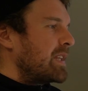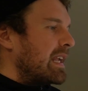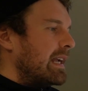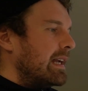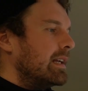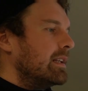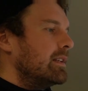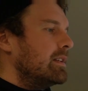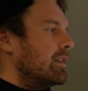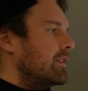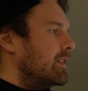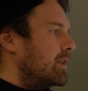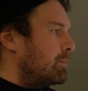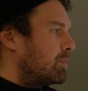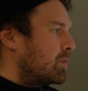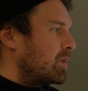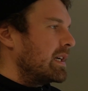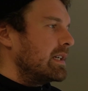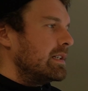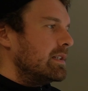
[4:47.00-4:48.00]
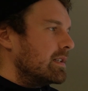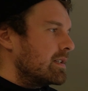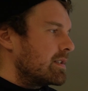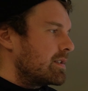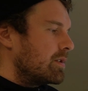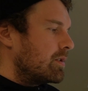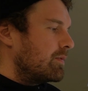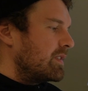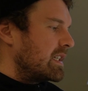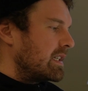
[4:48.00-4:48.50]
and the brightness
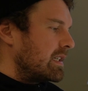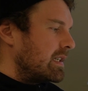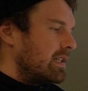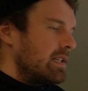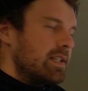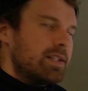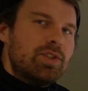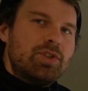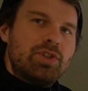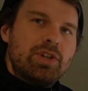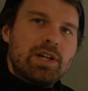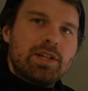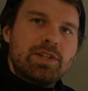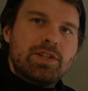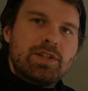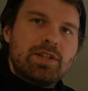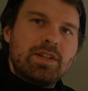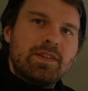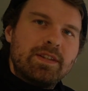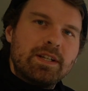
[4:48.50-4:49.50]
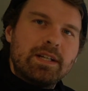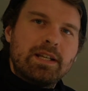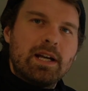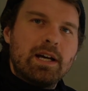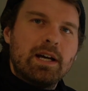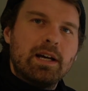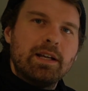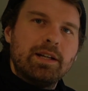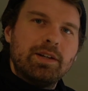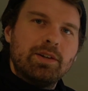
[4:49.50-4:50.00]
of it. It is just the
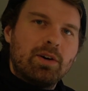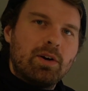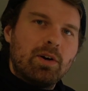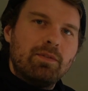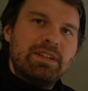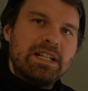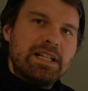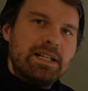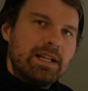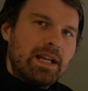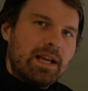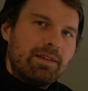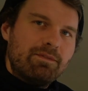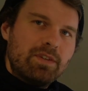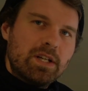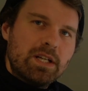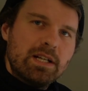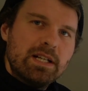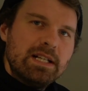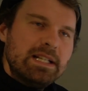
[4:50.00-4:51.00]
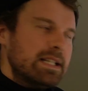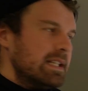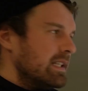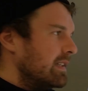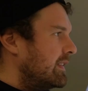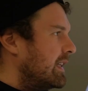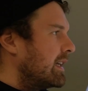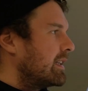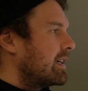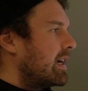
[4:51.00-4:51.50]
kind of level
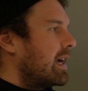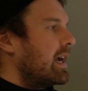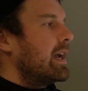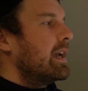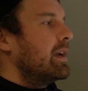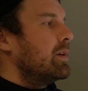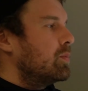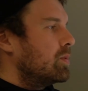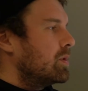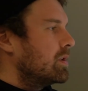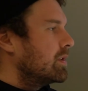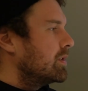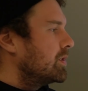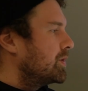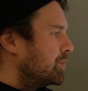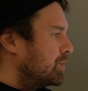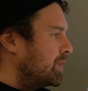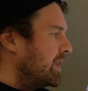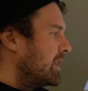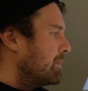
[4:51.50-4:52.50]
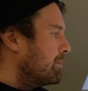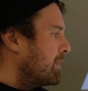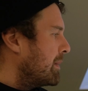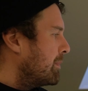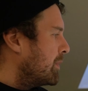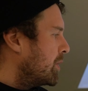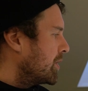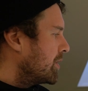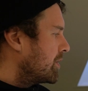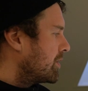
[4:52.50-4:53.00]
that I want with my
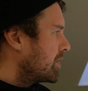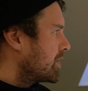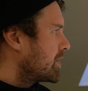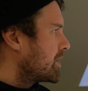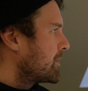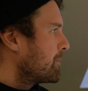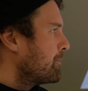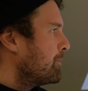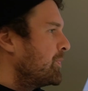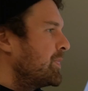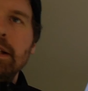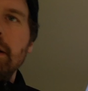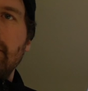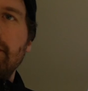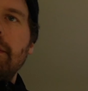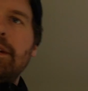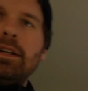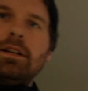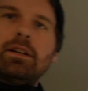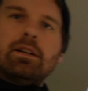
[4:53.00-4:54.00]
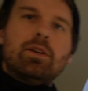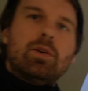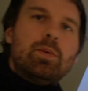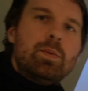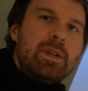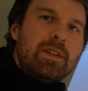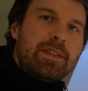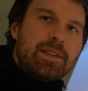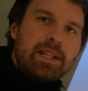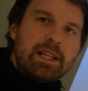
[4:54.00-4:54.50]
monitors. The
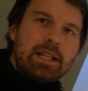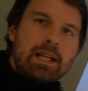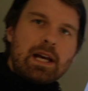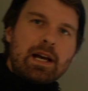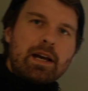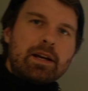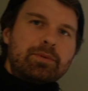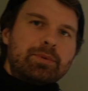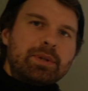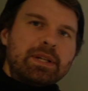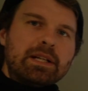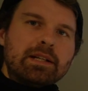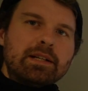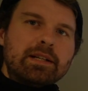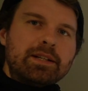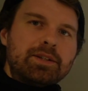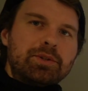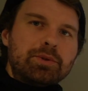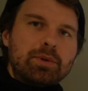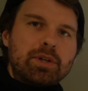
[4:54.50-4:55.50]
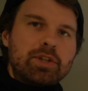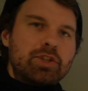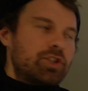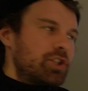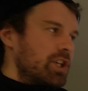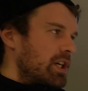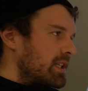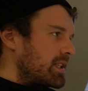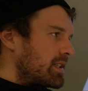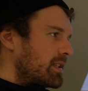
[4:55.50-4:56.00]
only thing I really need to
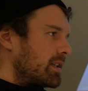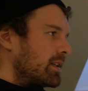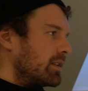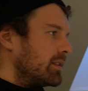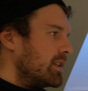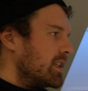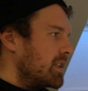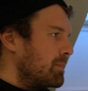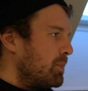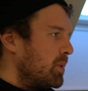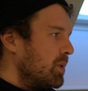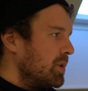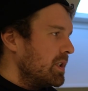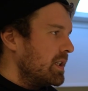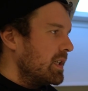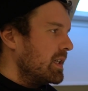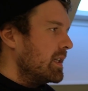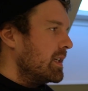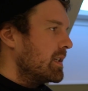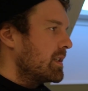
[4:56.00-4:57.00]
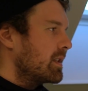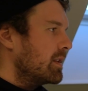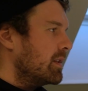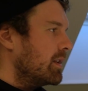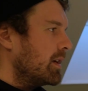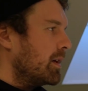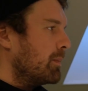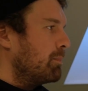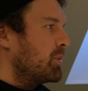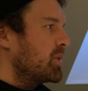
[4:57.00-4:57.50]
adjust at this point is
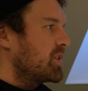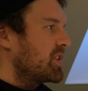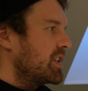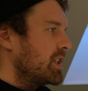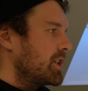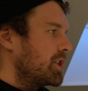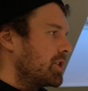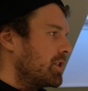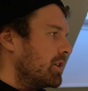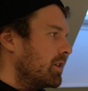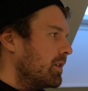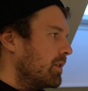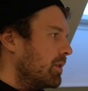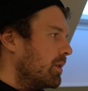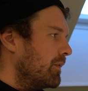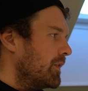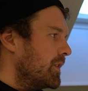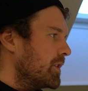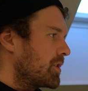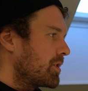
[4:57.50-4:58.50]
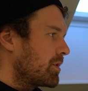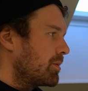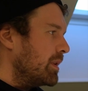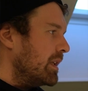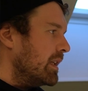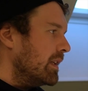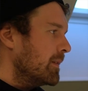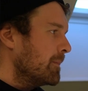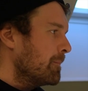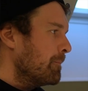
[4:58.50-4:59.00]
the position of the
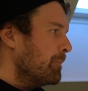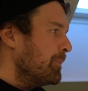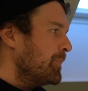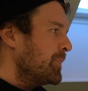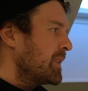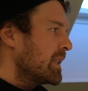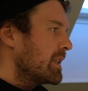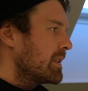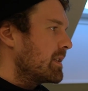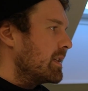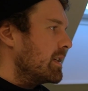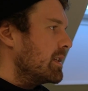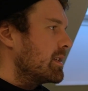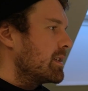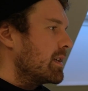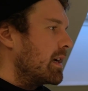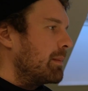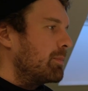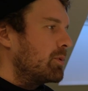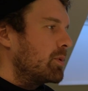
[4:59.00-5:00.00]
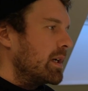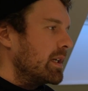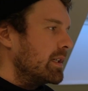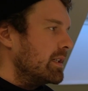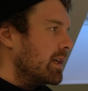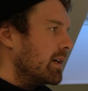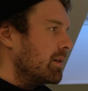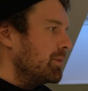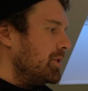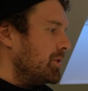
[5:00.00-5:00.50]
screen since I'm right
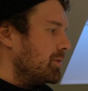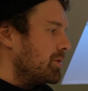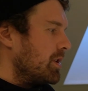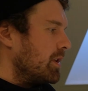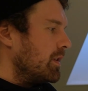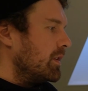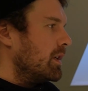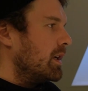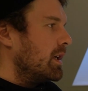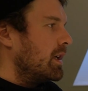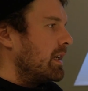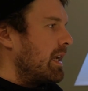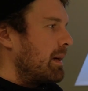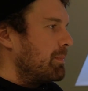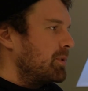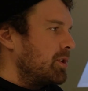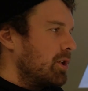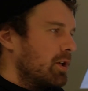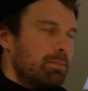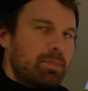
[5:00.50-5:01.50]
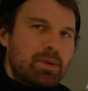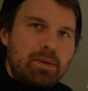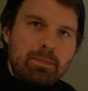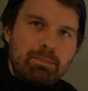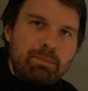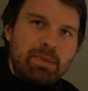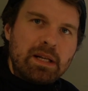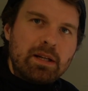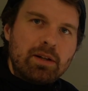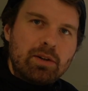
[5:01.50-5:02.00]
now using the
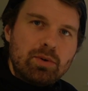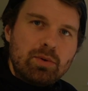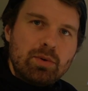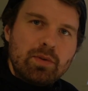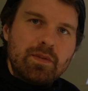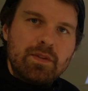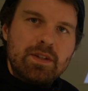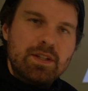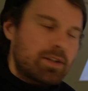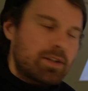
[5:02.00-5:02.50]
laptop below the